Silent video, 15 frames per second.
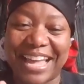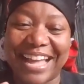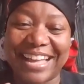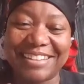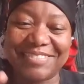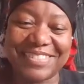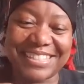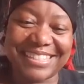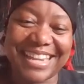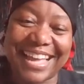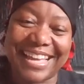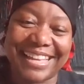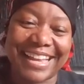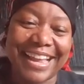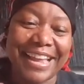I was
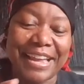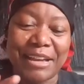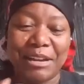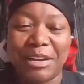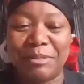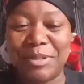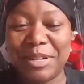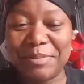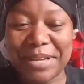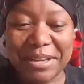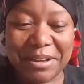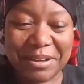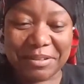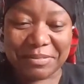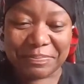like, I'm on
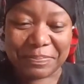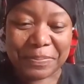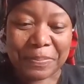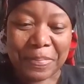my own.